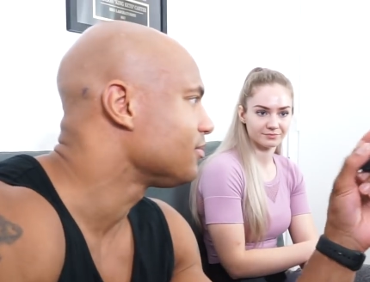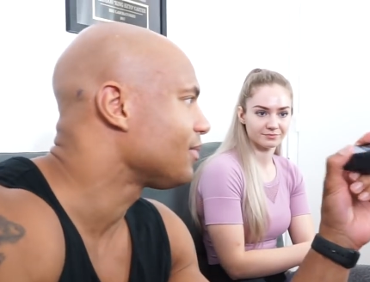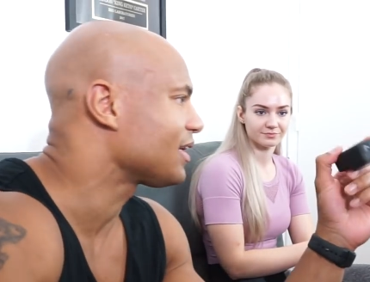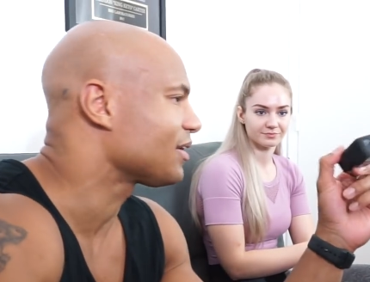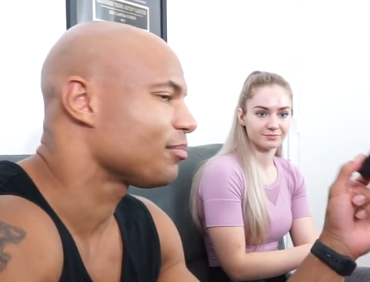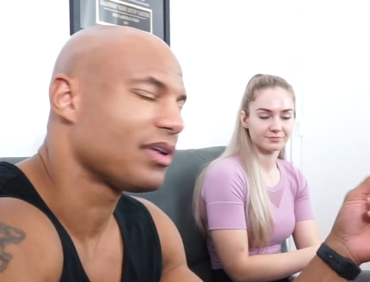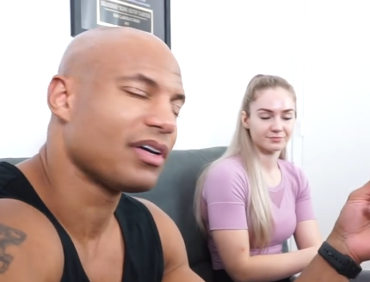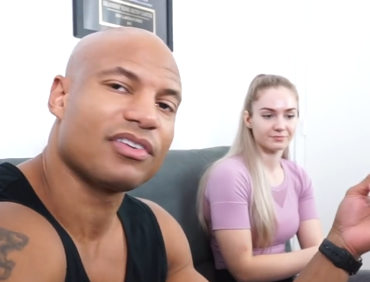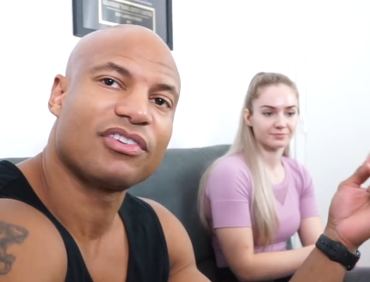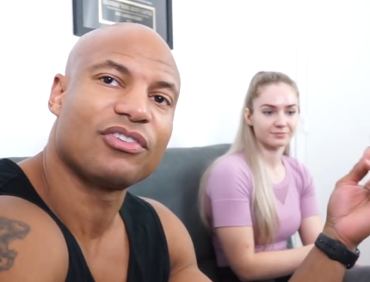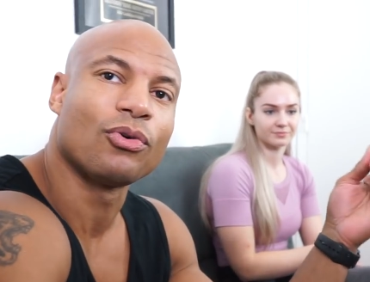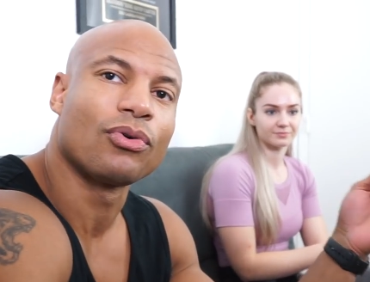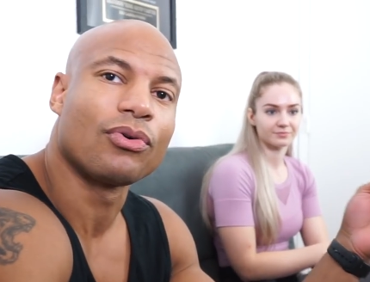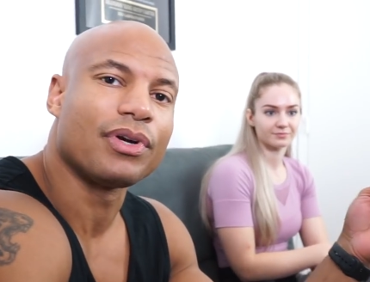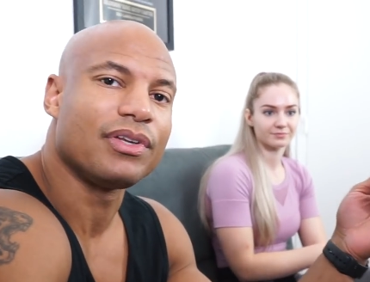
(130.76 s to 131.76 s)
Speaker 1: my
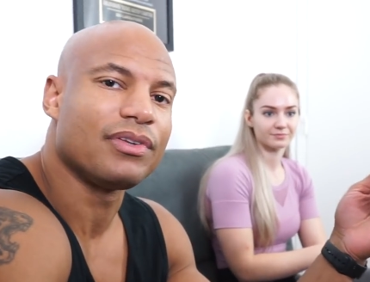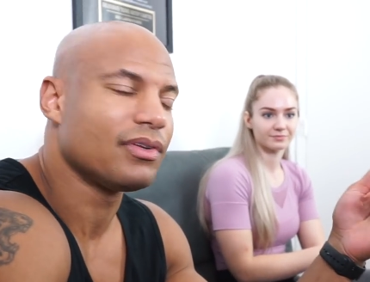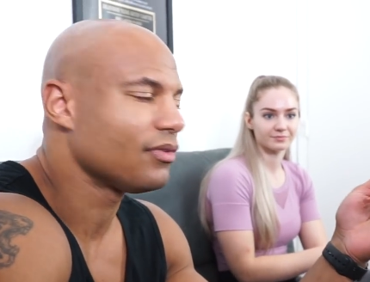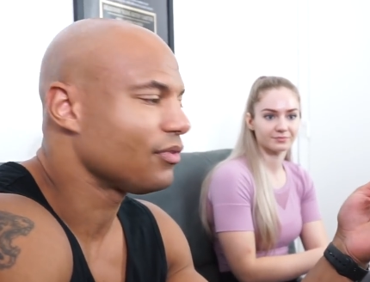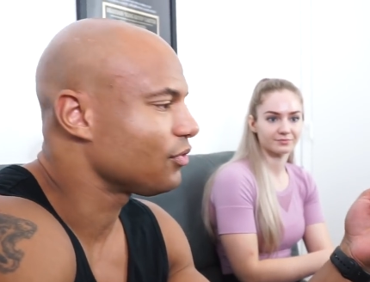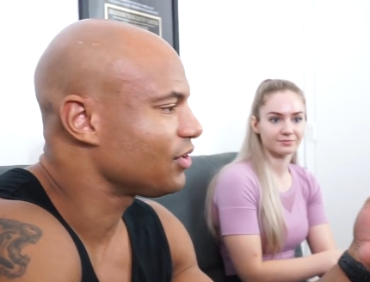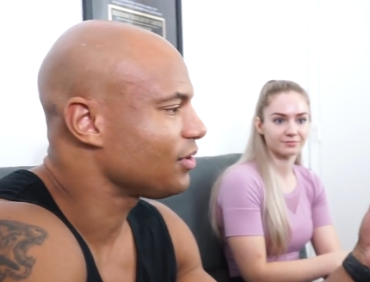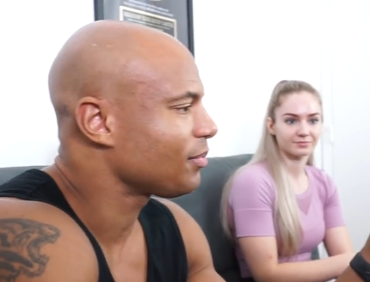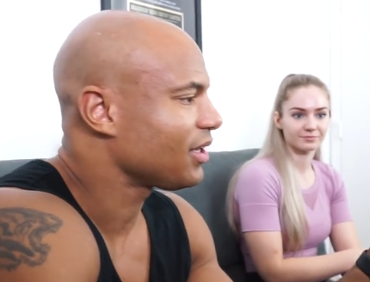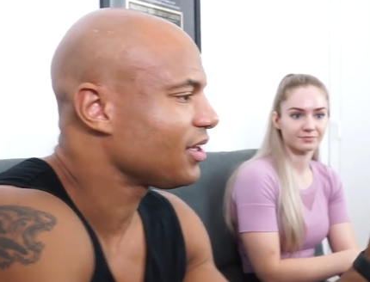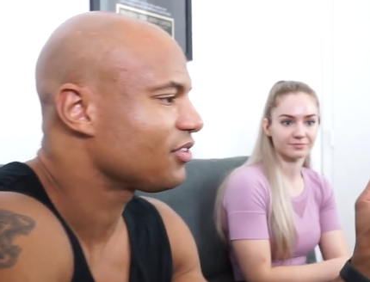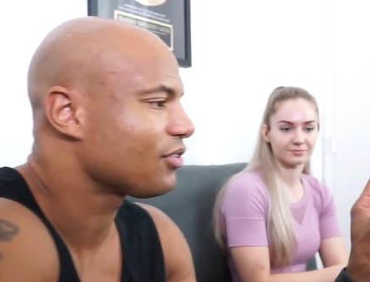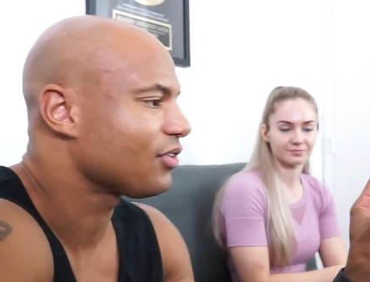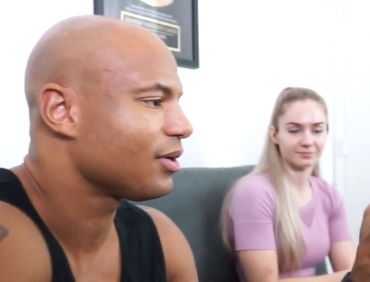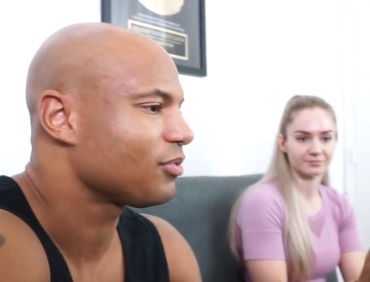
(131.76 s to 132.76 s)
stories. You see my
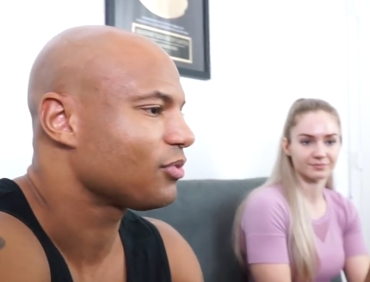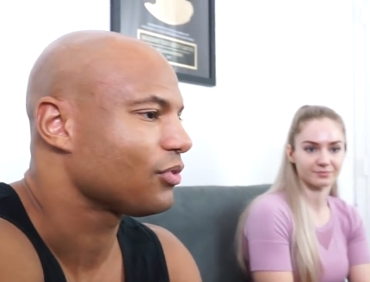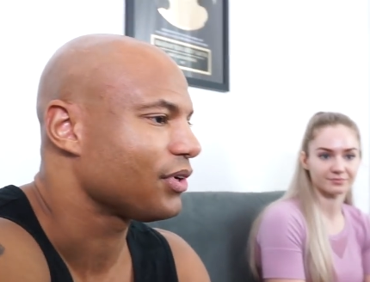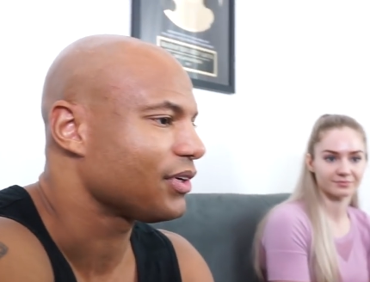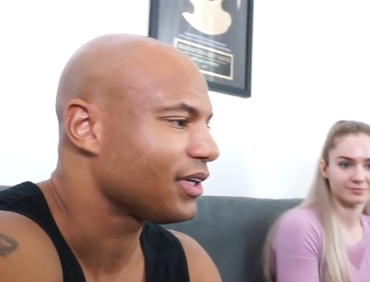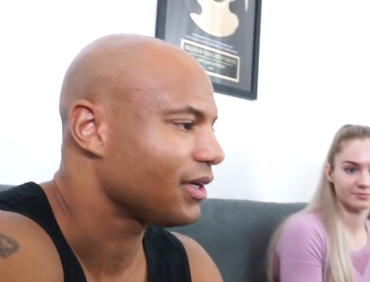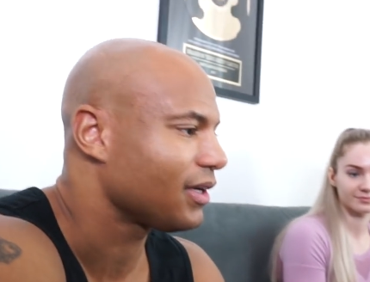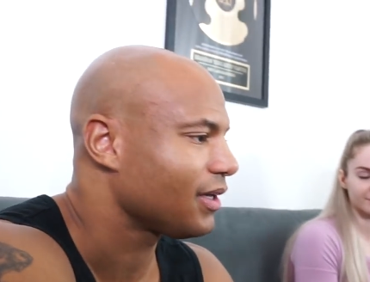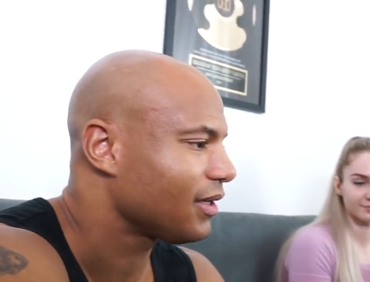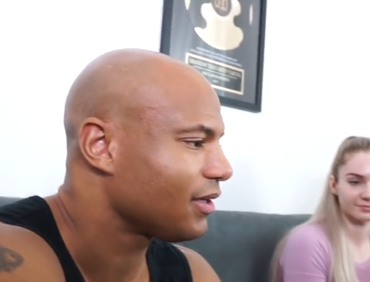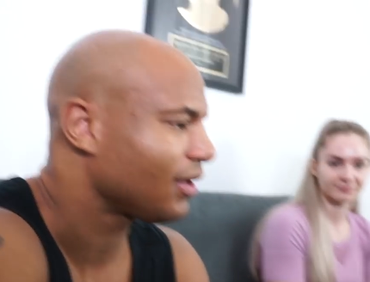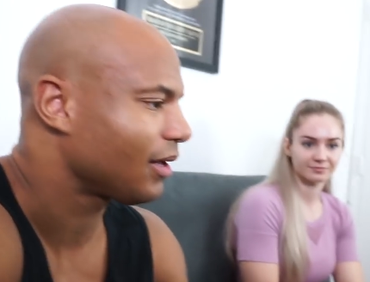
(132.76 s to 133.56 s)
Instagram stories. I